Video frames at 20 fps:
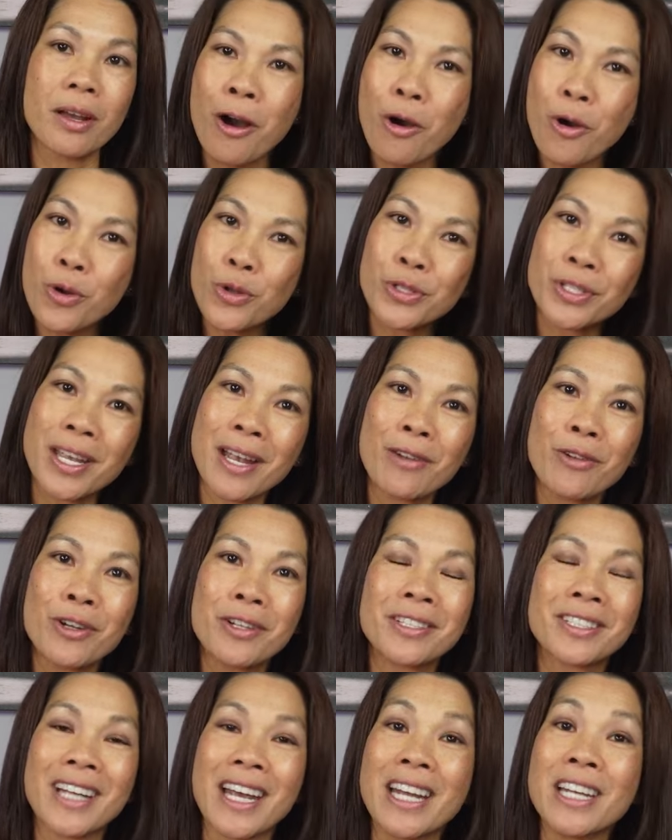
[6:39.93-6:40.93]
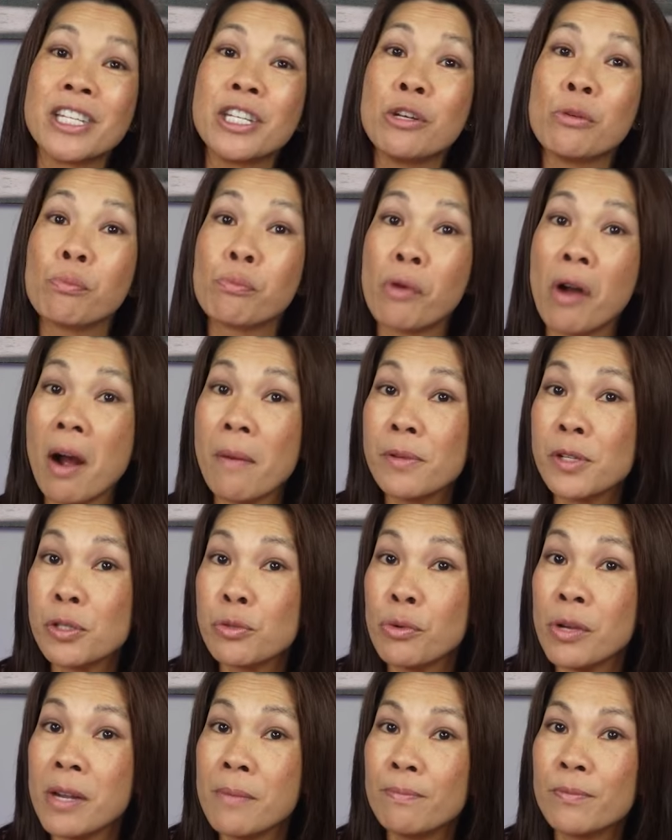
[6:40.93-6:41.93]
Wholesalers can use
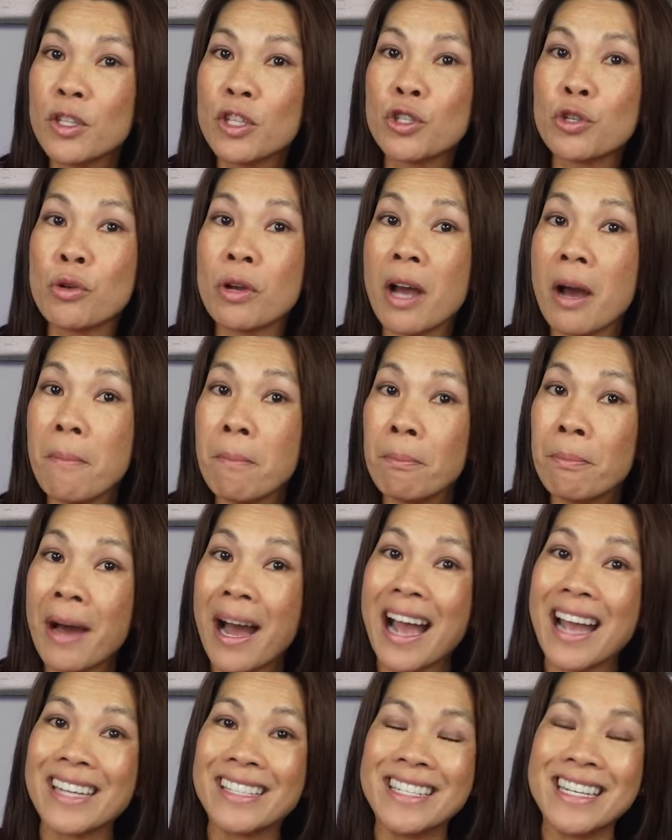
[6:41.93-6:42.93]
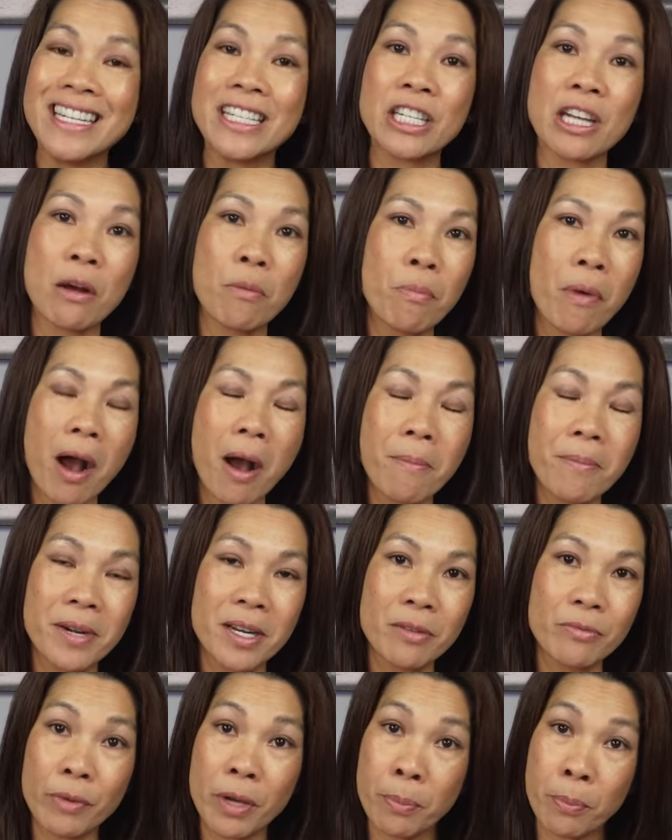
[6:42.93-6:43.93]
PropStream to compile detailed
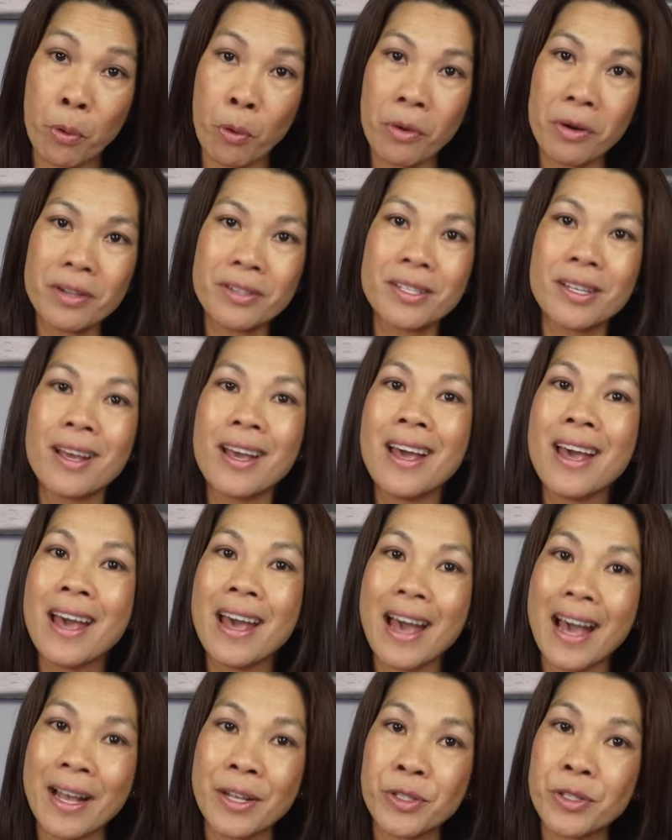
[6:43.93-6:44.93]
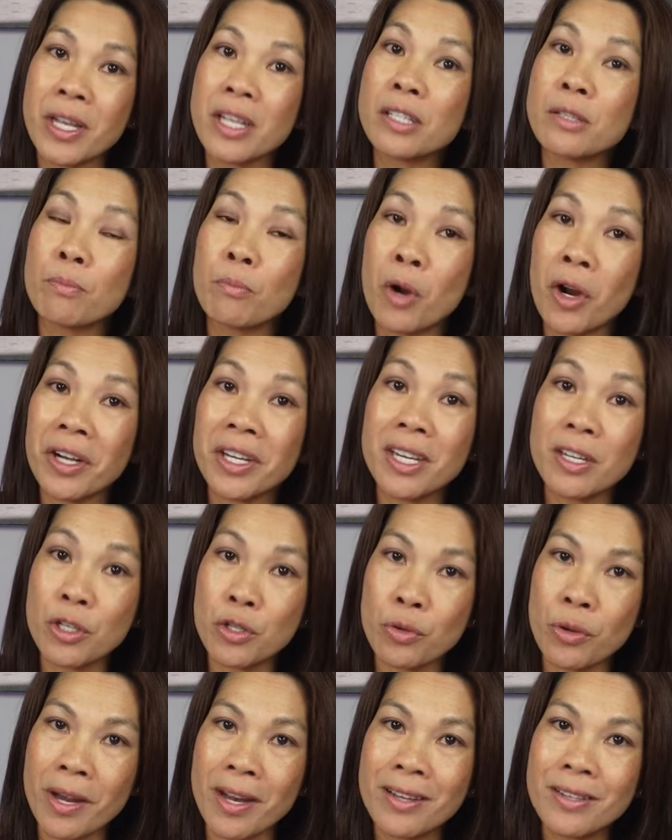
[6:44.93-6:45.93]
property reports, assess market
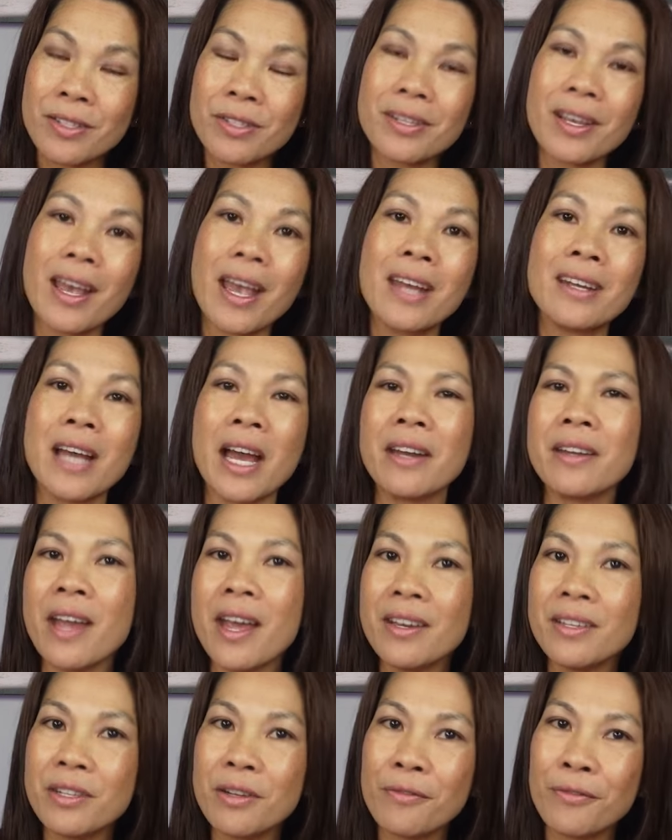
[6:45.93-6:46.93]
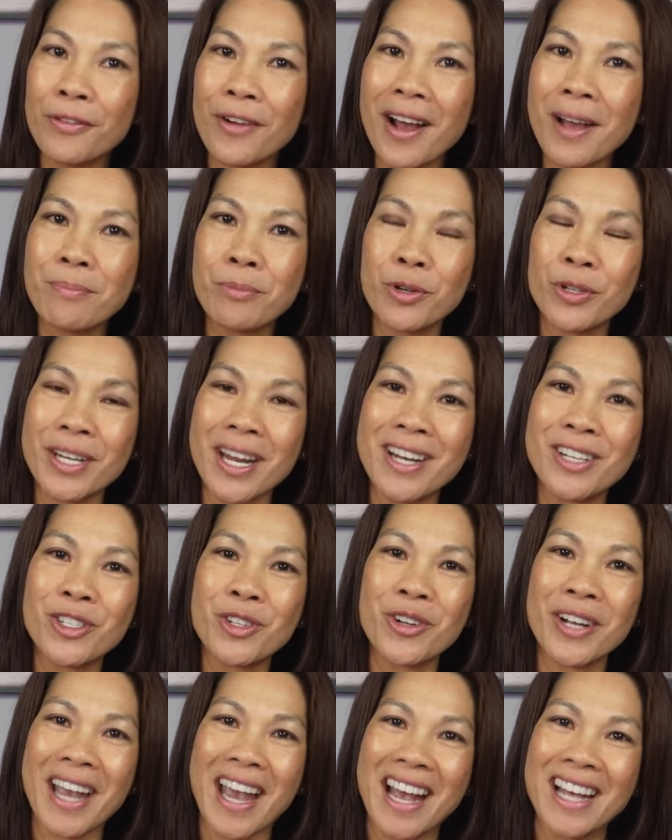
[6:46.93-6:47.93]
trends, and identify
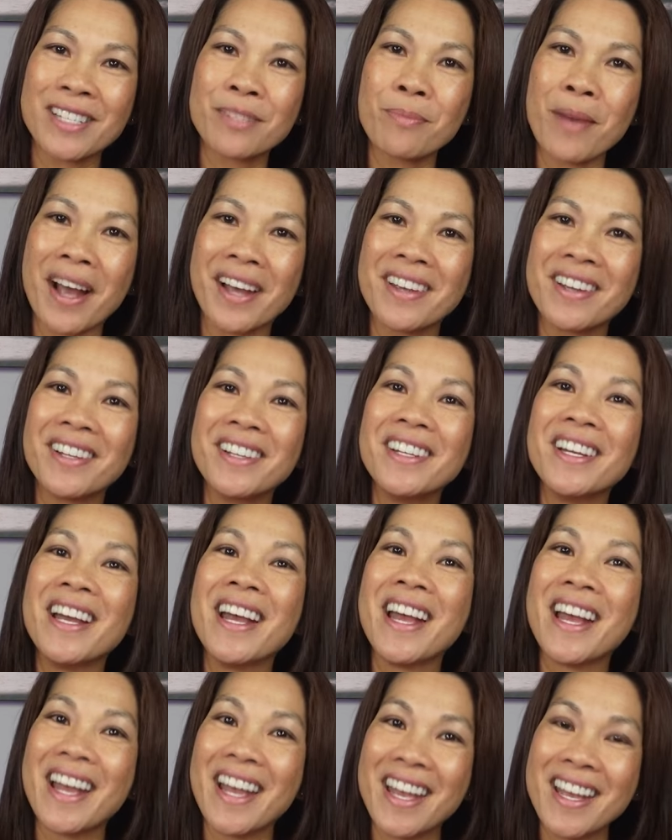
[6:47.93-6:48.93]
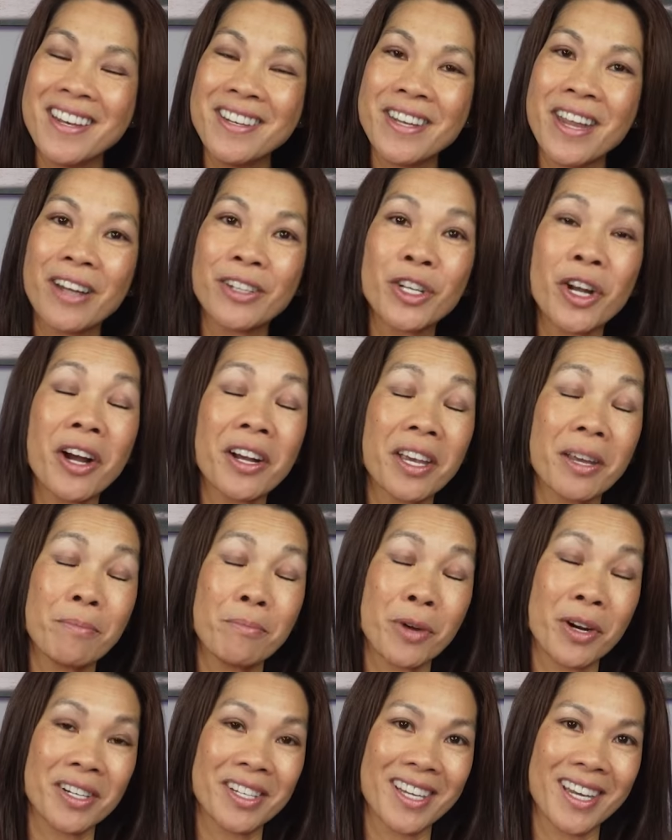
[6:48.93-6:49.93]
potential cash buyers in their target
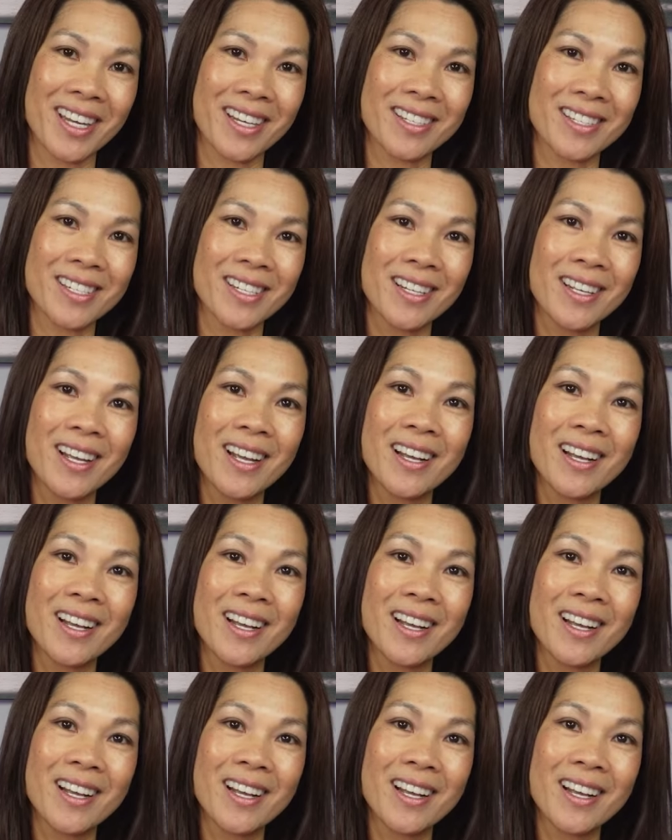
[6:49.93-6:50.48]
market.